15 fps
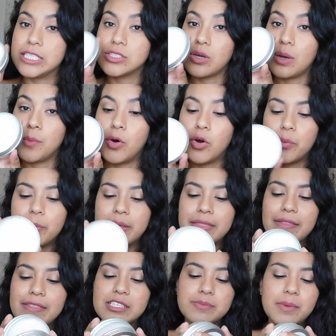so I'm hoping
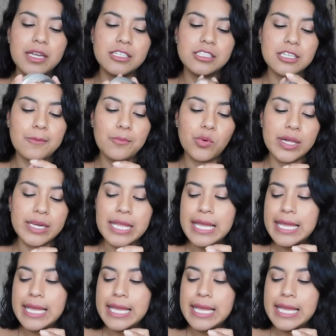that this Body Shop one